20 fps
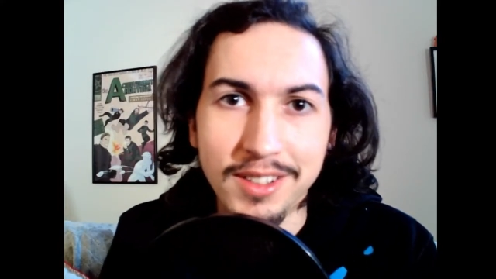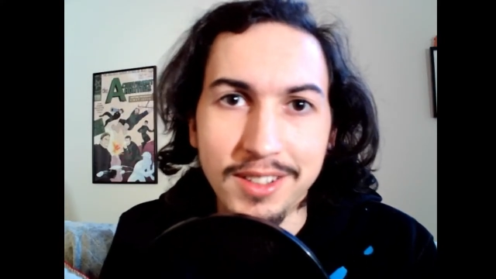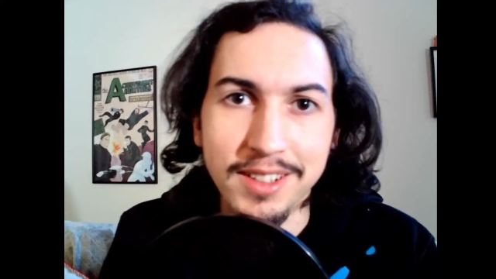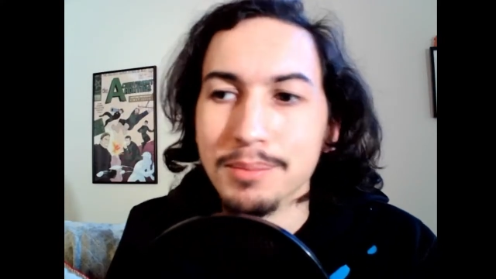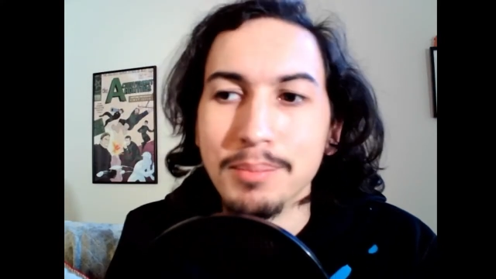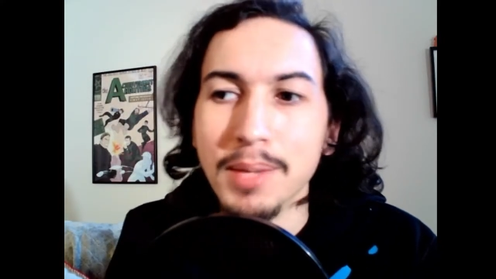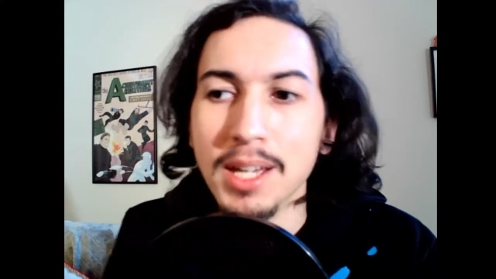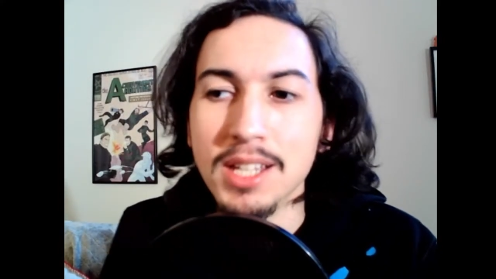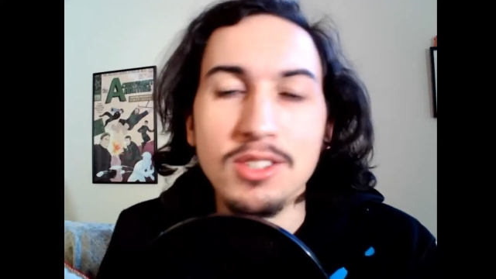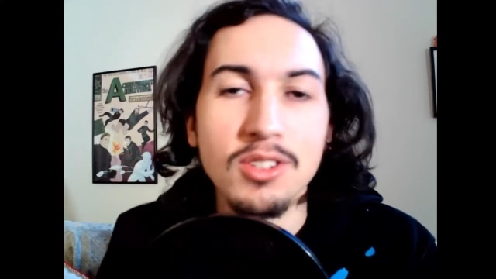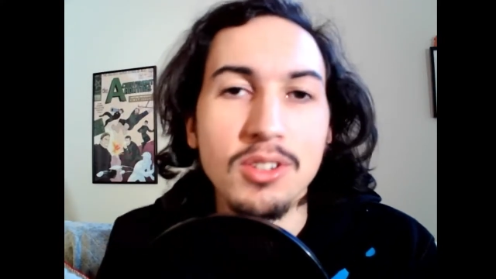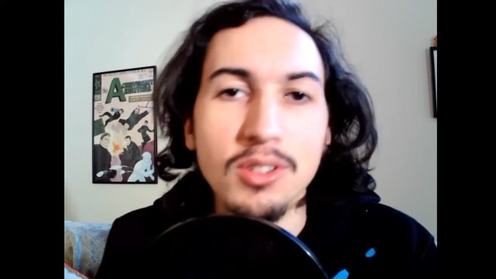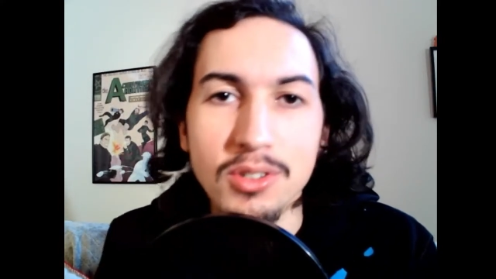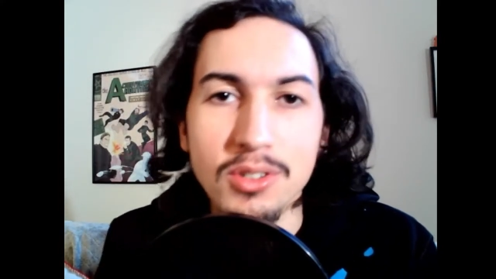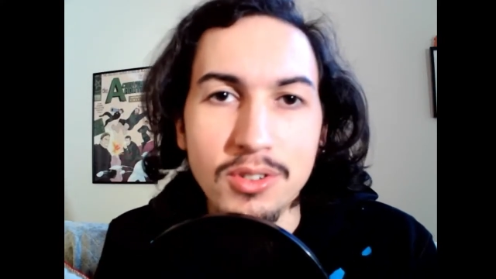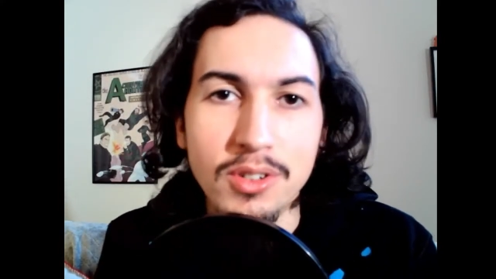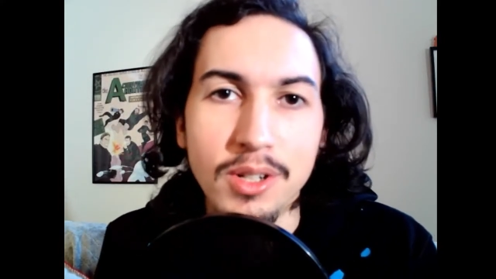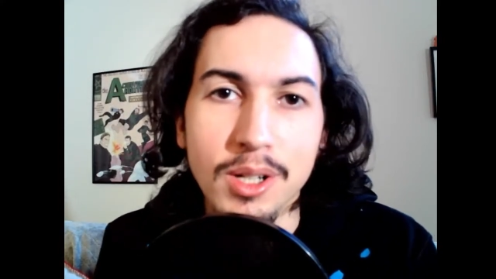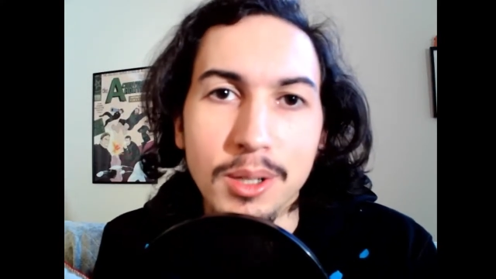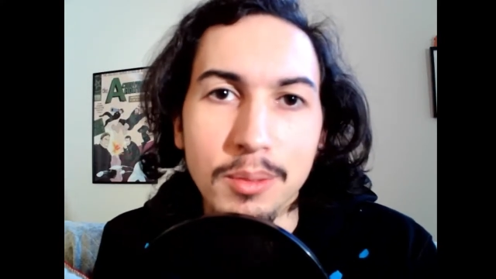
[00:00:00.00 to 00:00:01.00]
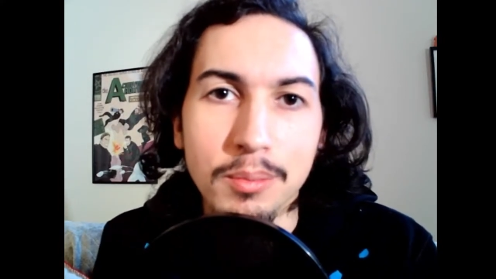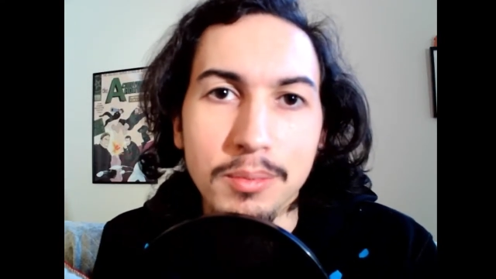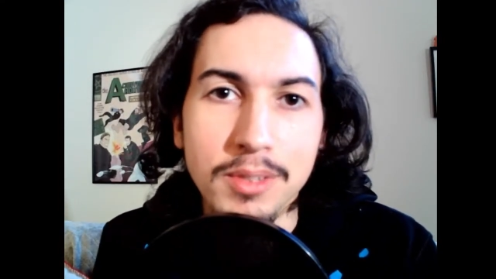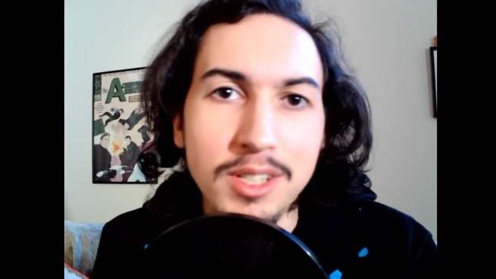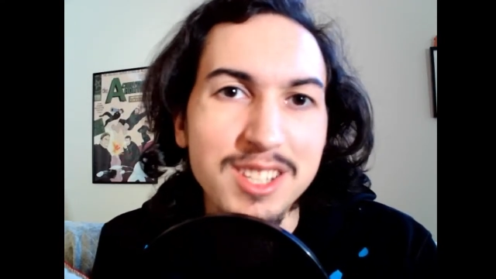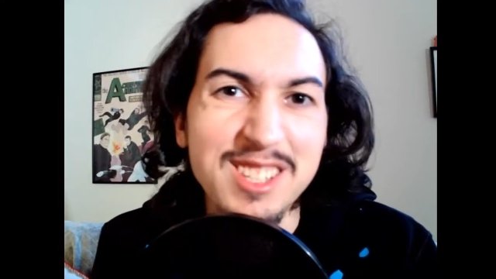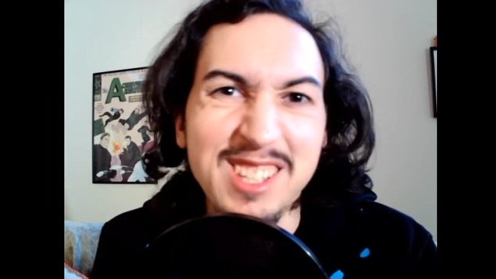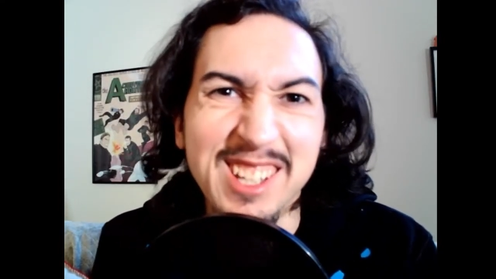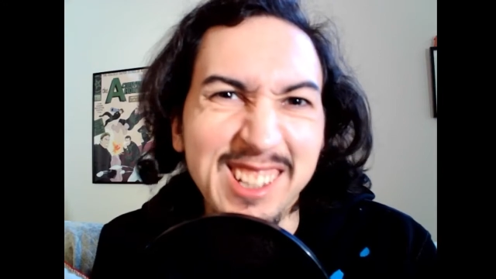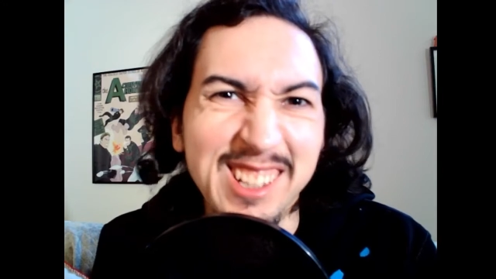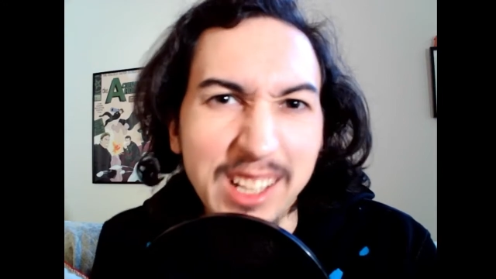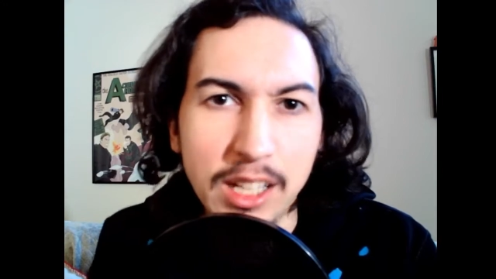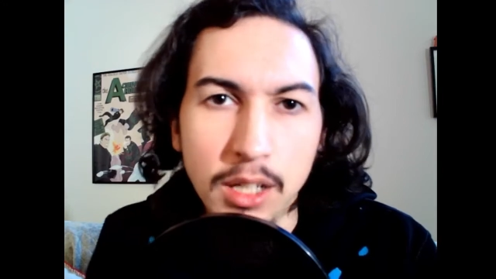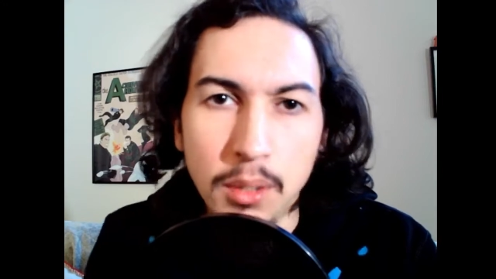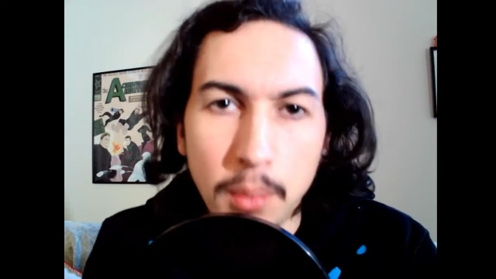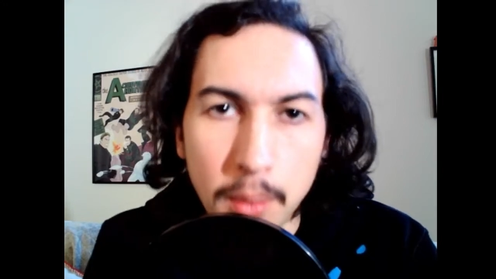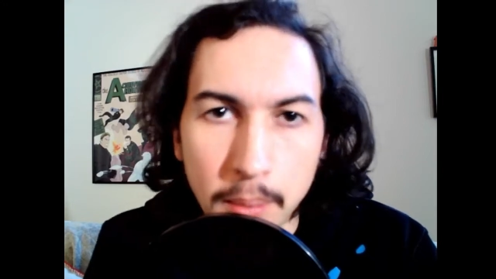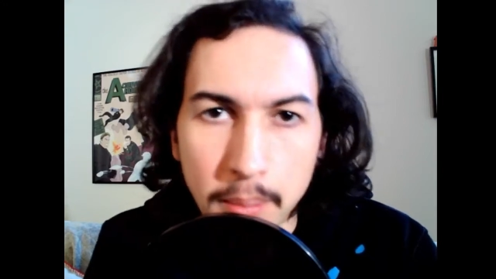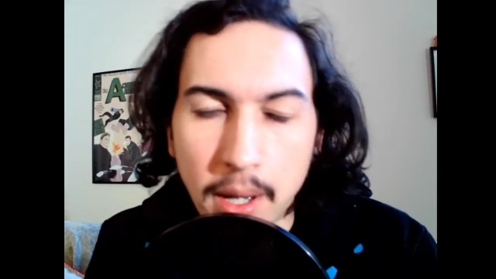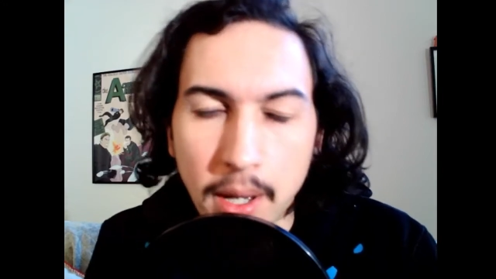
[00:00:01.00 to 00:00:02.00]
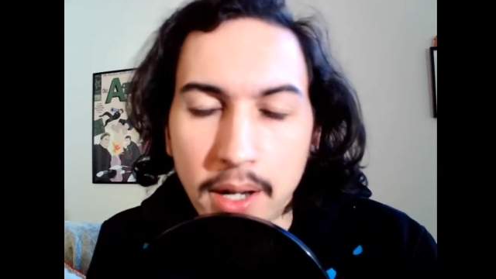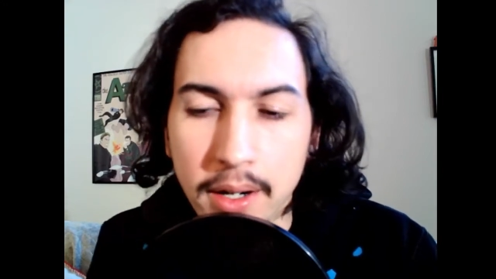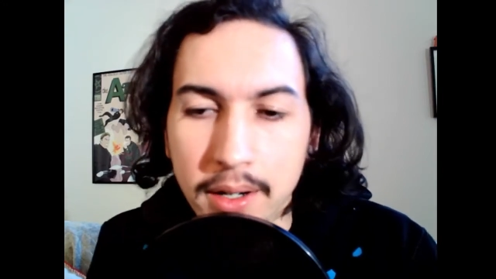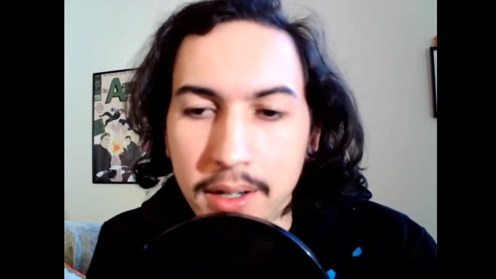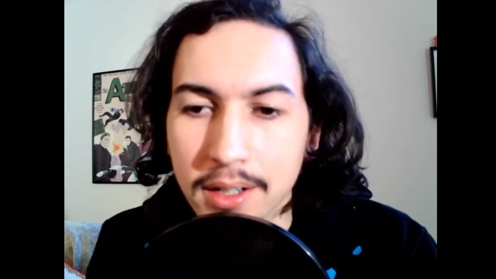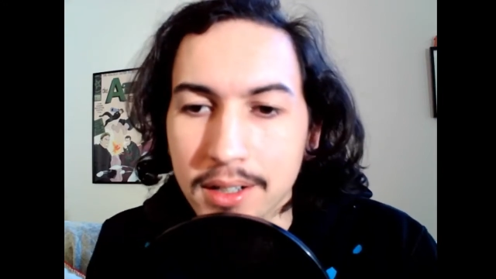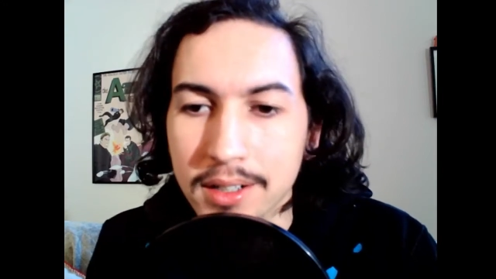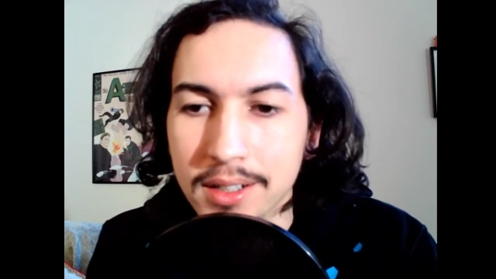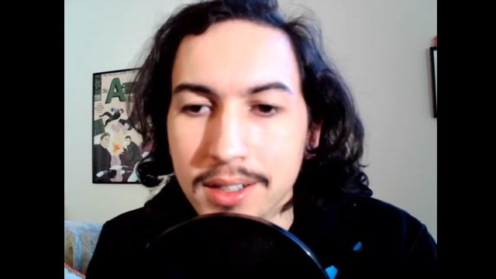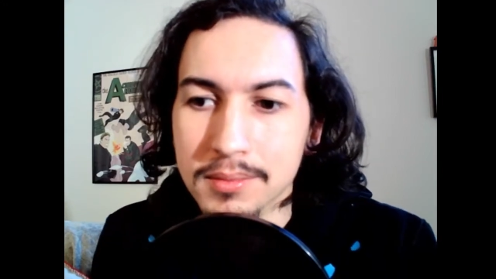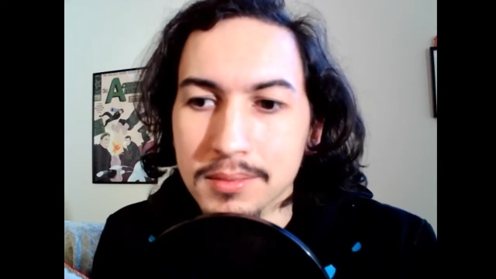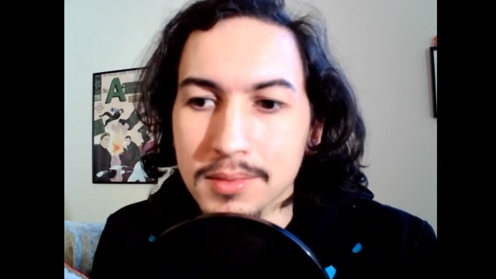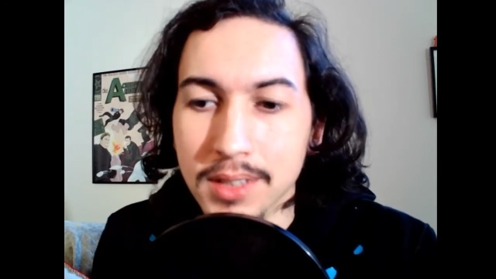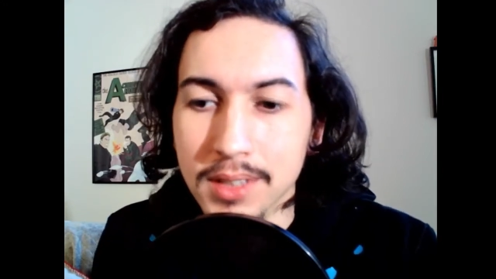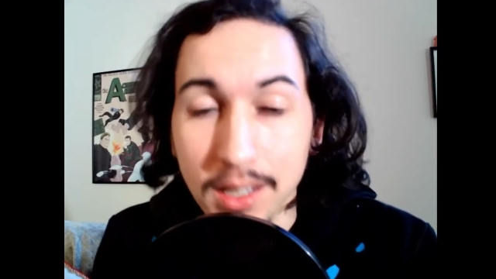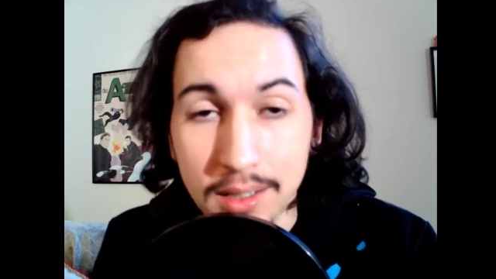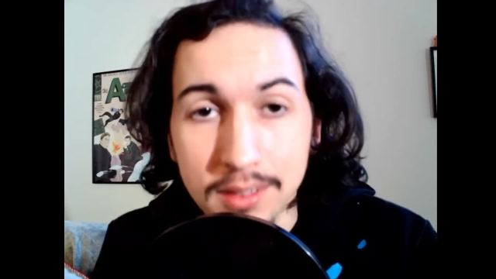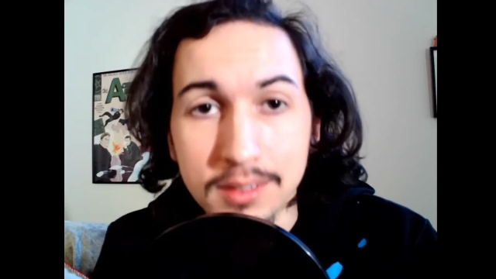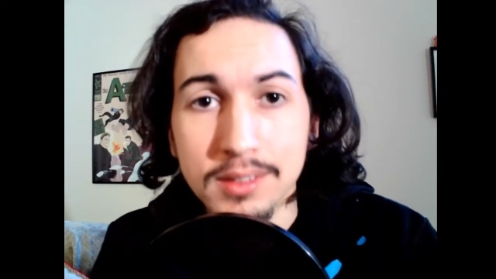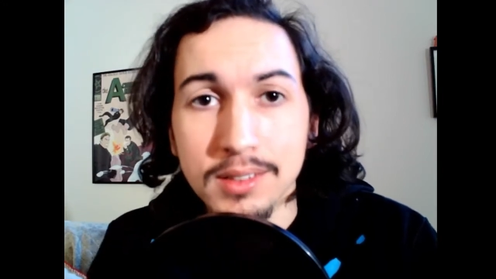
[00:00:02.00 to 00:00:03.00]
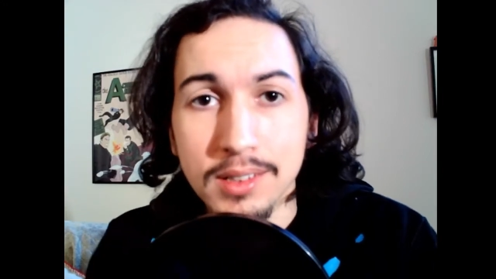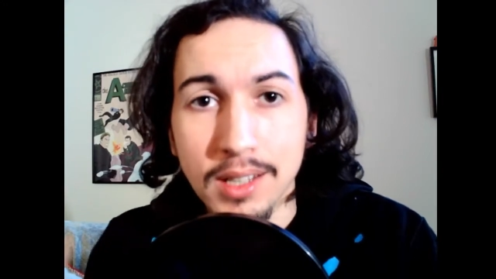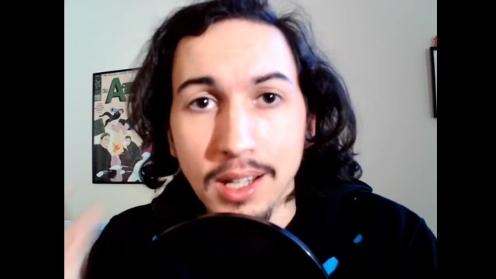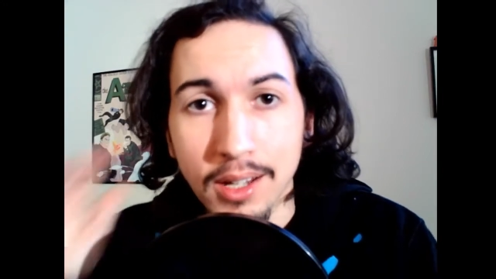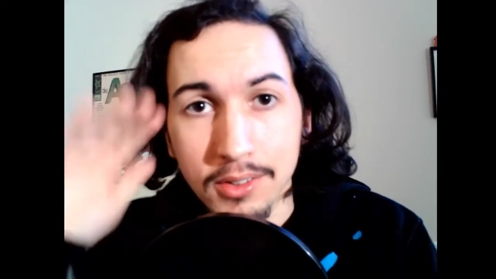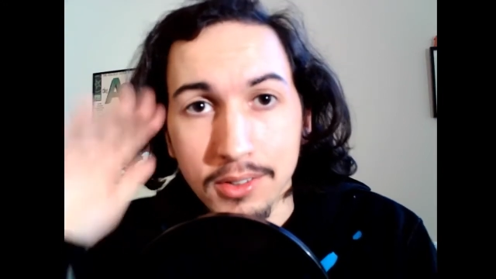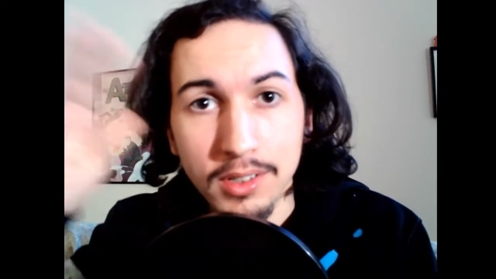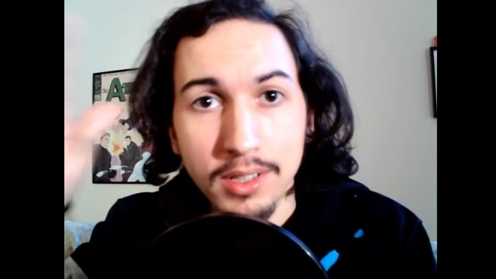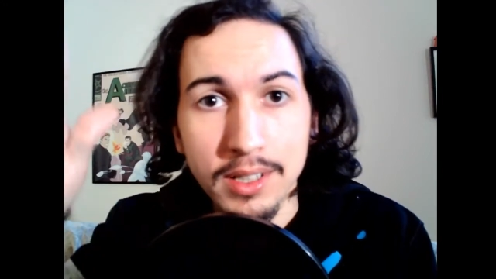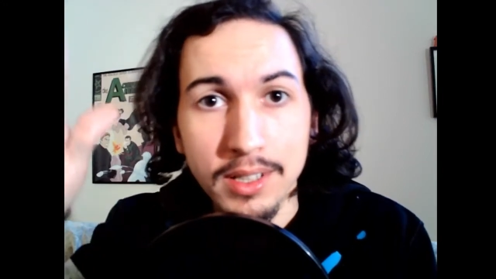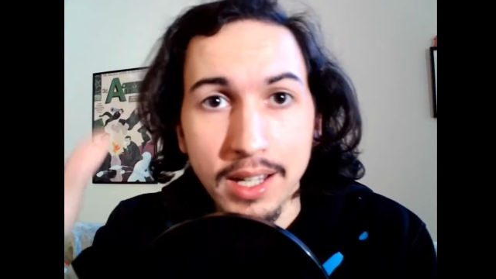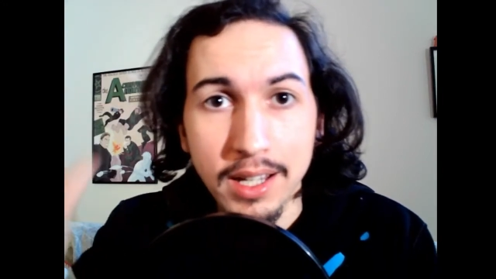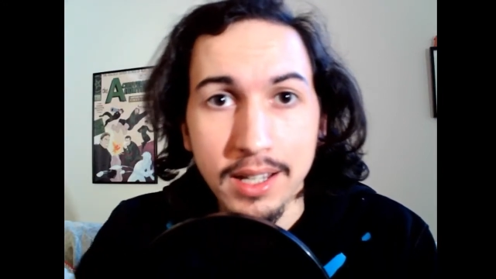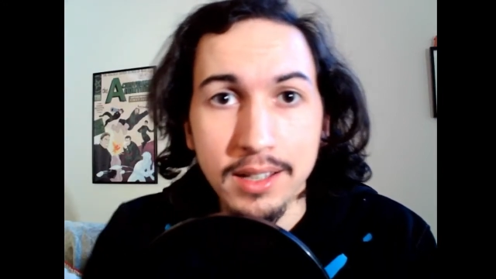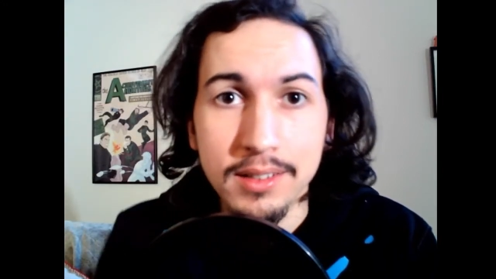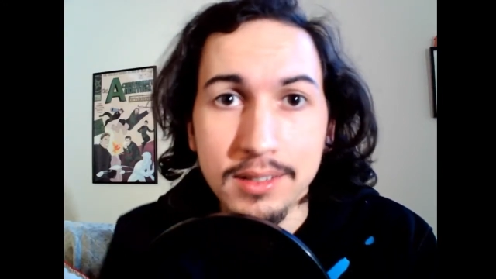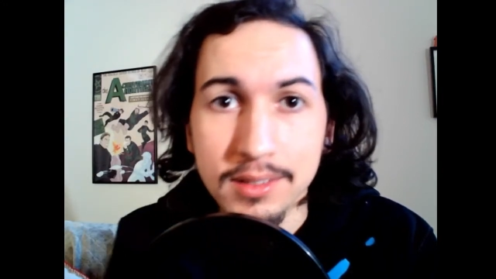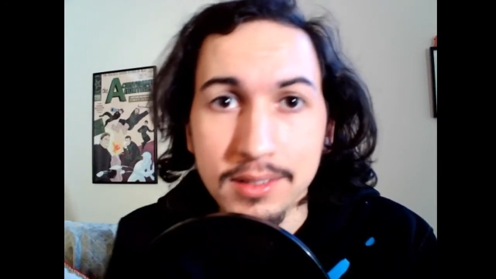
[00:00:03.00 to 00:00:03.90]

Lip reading: that makes your stream just a little bit better. Yeah, have a good day.